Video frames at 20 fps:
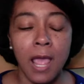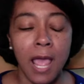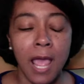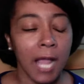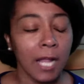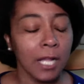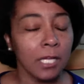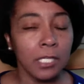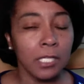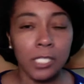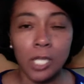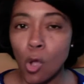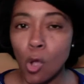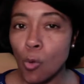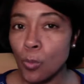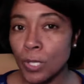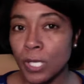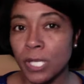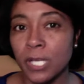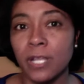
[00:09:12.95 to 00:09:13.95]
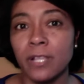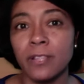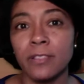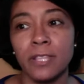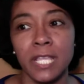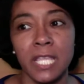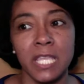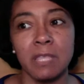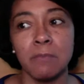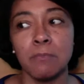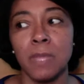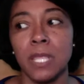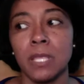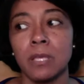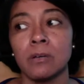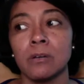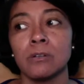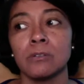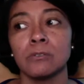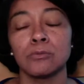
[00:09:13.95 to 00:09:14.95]
I couldn't open another
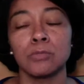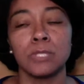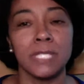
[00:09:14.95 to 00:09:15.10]
email